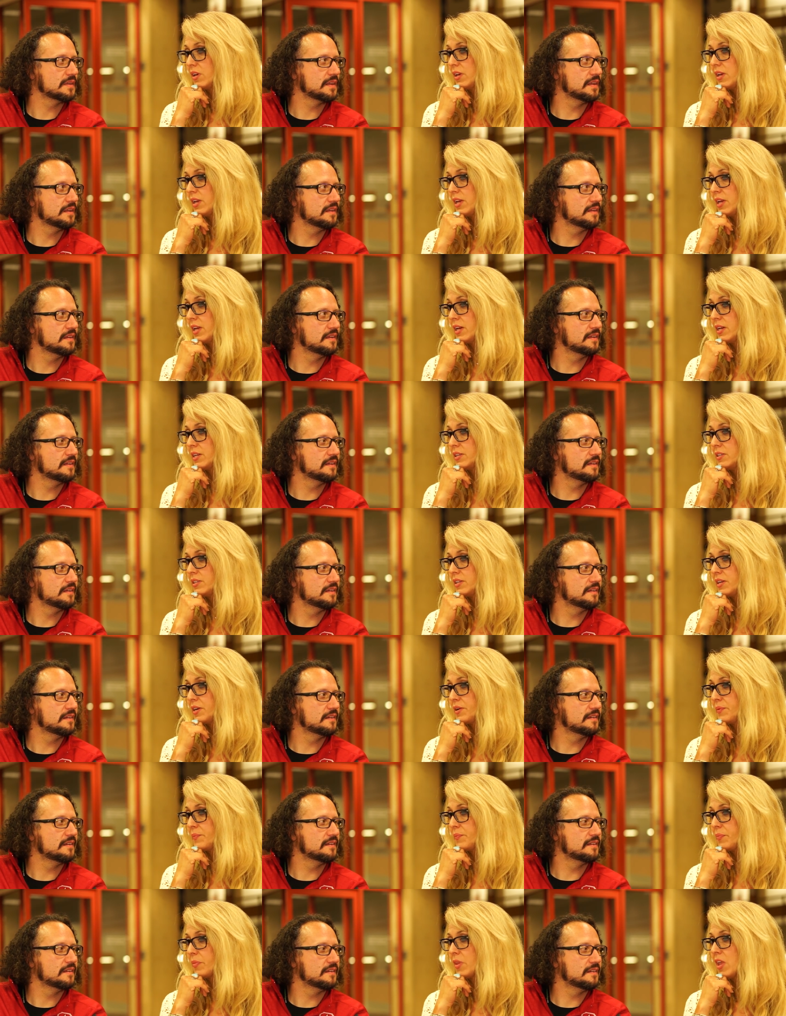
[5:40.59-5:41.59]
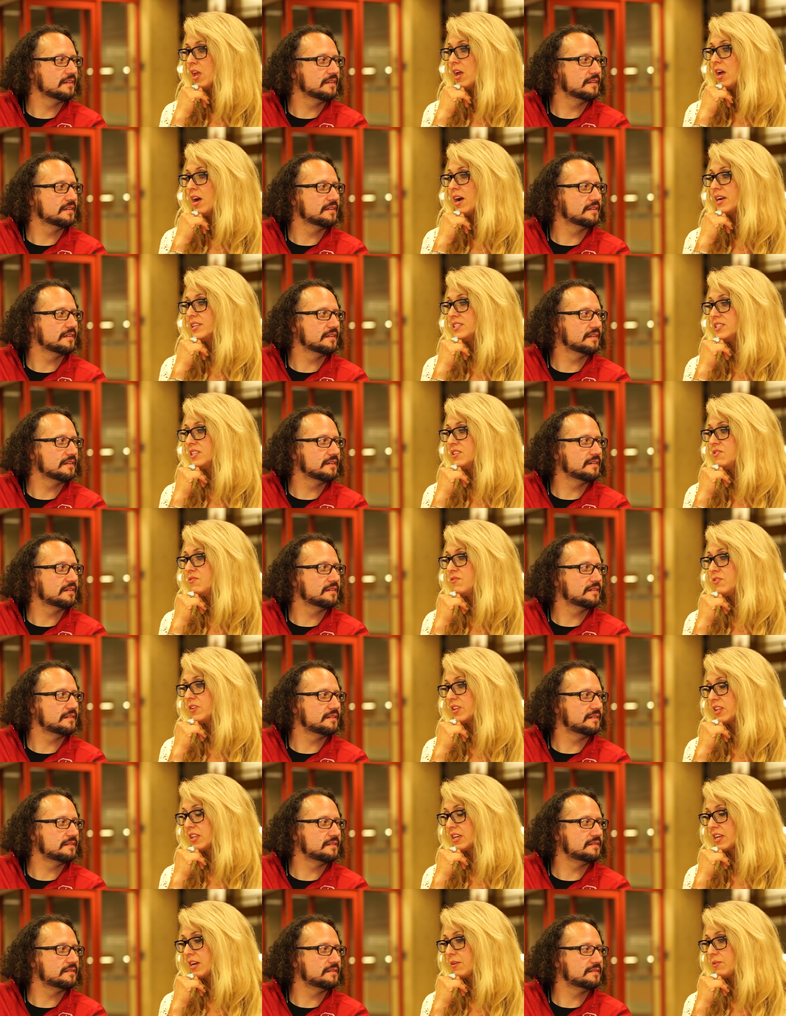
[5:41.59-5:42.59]
Speaker 1: and um, I didn't
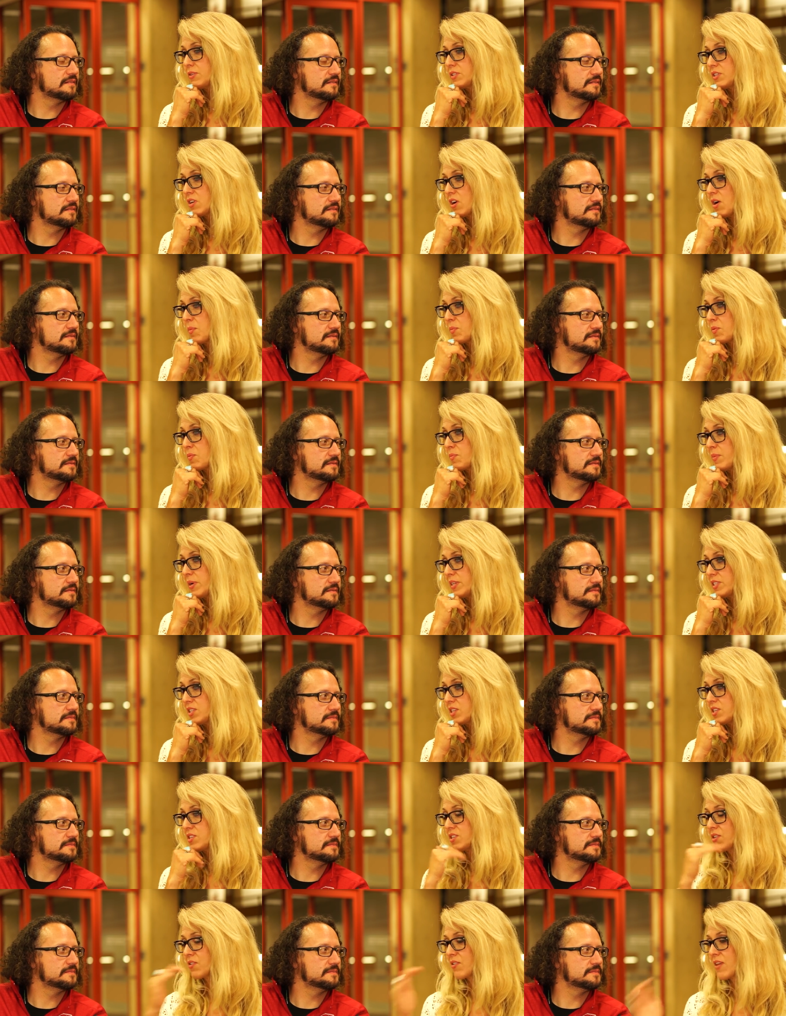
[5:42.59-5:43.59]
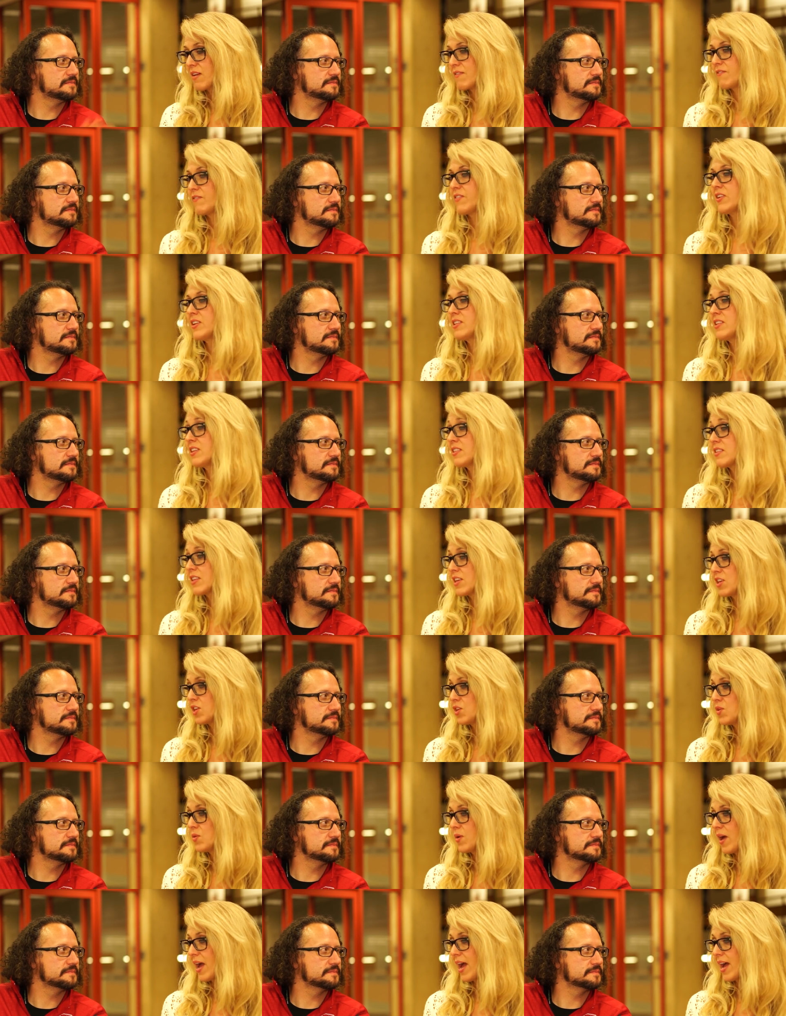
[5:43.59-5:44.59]
feel like I was compromising. So that feeling that
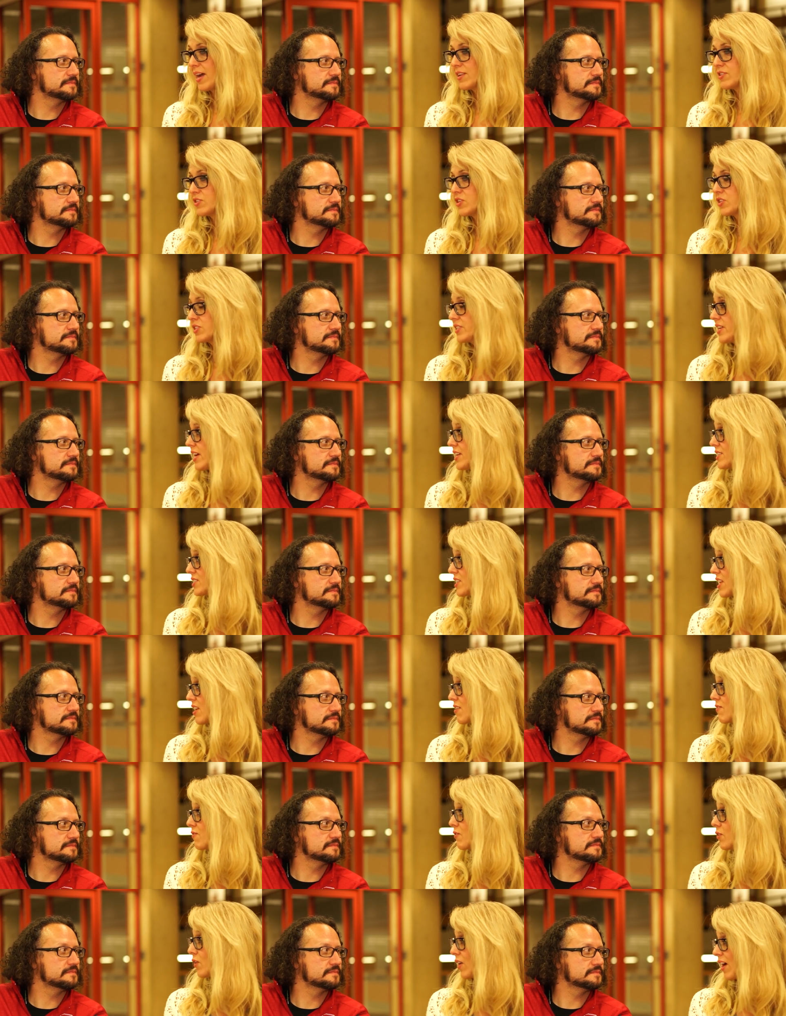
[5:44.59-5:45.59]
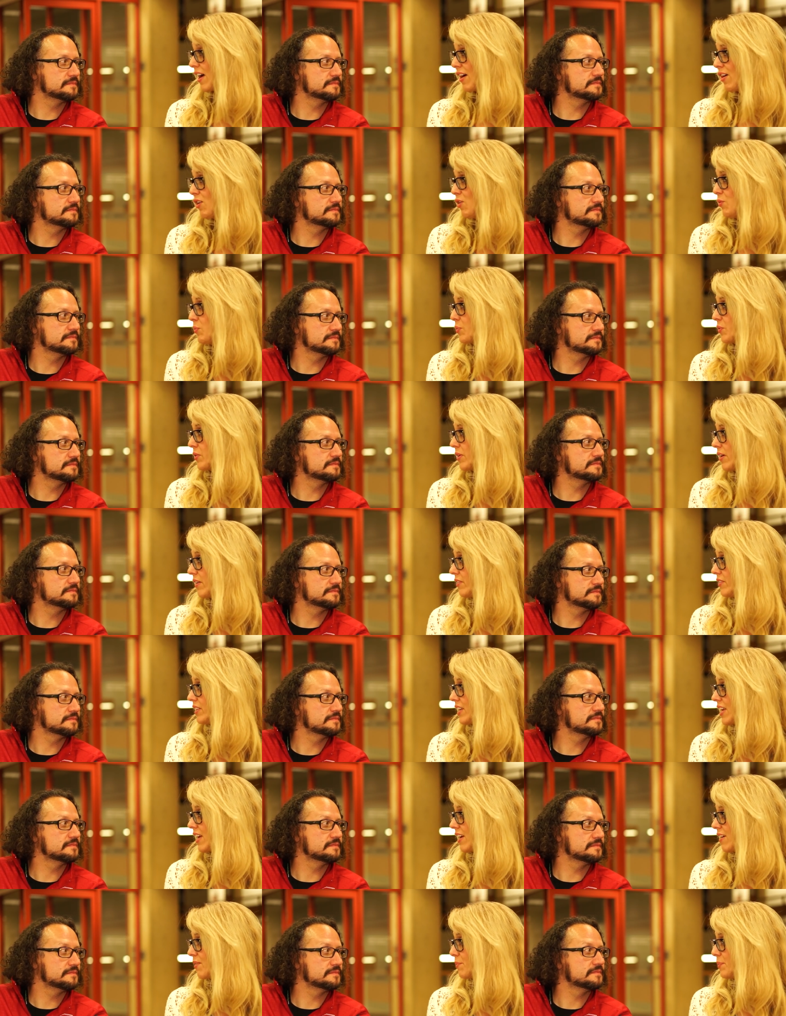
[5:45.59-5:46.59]
you had just asking for help around
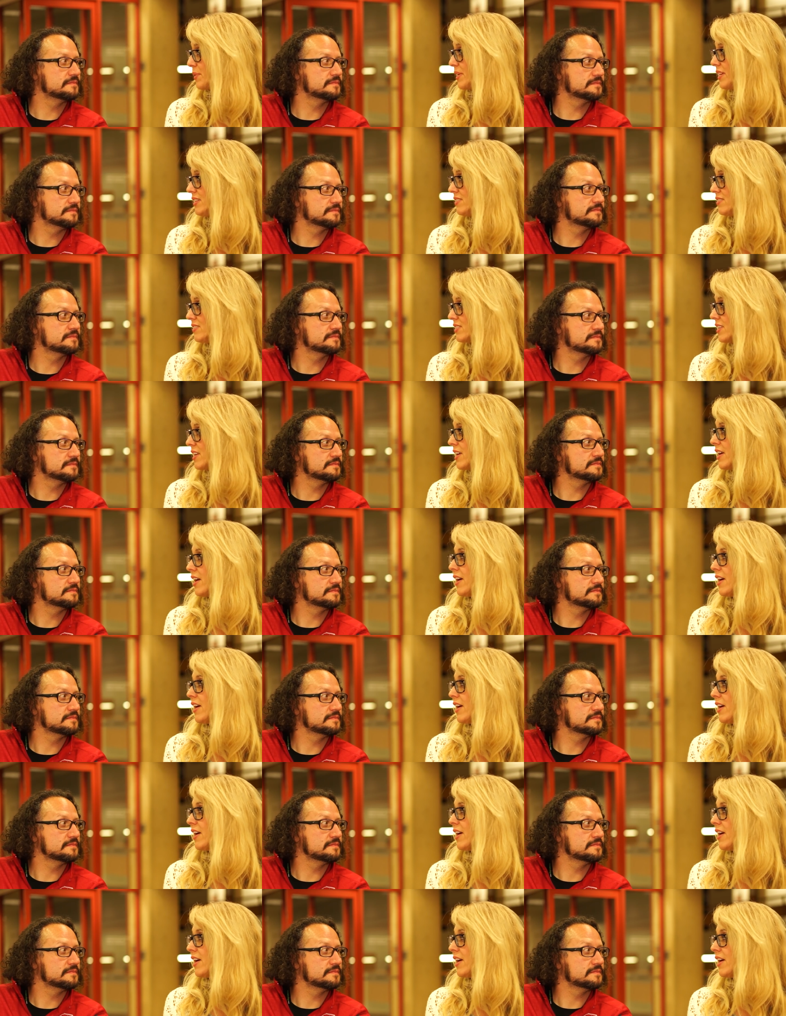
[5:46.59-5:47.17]
campus.